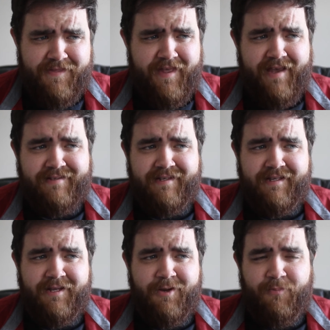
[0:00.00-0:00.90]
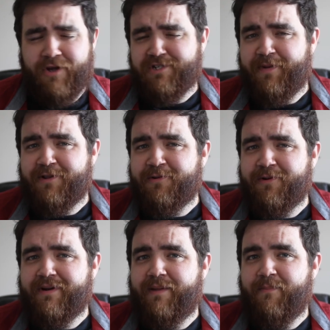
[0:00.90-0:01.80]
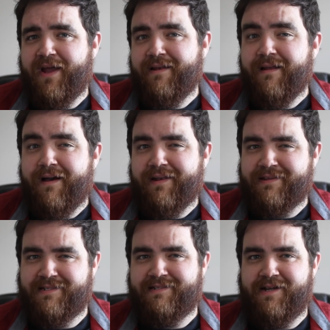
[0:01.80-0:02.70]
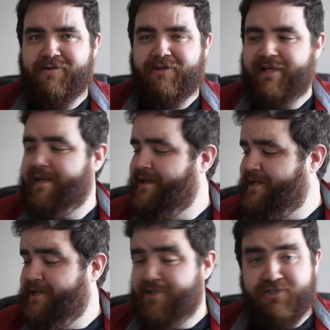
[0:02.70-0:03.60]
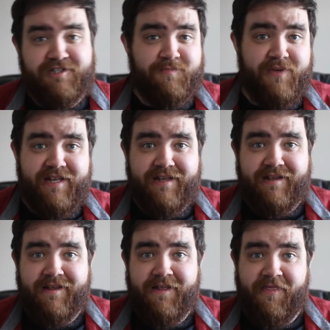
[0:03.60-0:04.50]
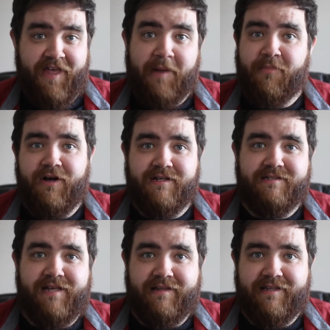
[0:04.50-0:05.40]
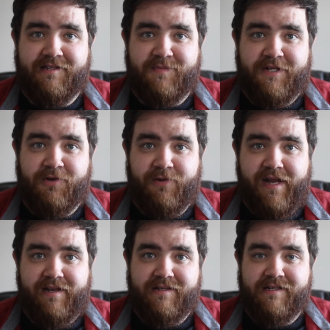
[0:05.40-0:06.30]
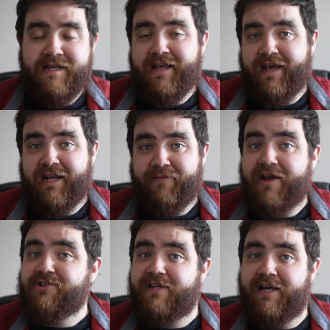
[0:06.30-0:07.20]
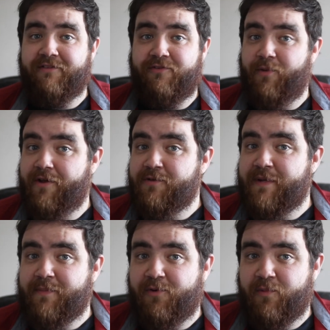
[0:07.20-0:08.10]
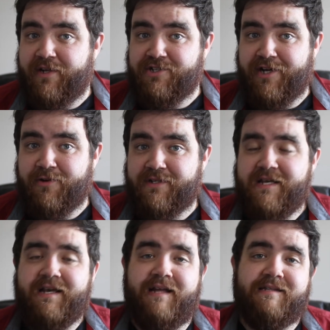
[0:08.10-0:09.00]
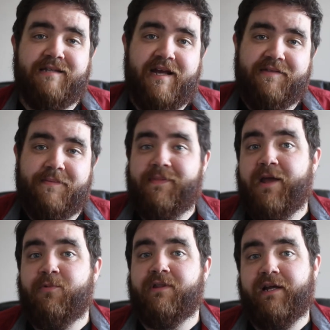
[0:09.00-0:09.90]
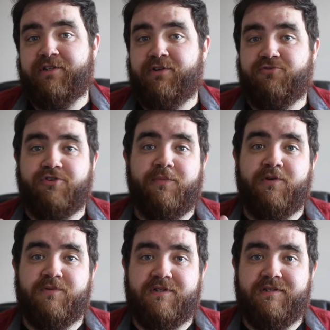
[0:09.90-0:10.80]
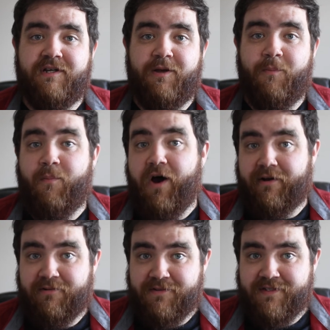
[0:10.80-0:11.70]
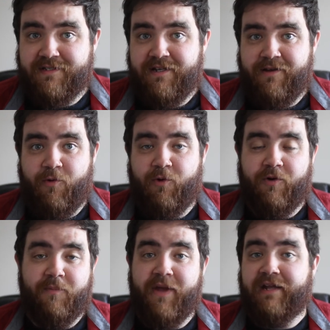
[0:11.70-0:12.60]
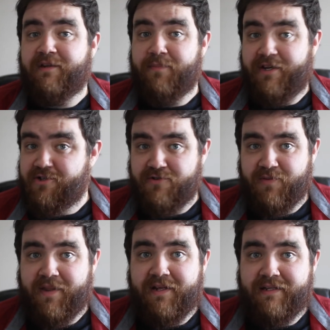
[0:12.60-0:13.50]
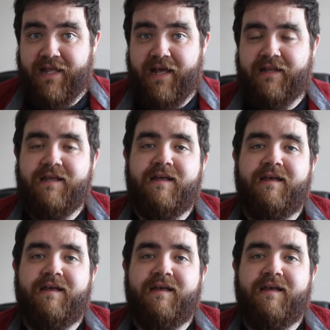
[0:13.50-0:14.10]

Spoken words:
that Project Pelennor might not necessarily just be that box set that is being created, and I've actually had a few other people reach out and say that they would like to contribute models or painted miniatures or anything like that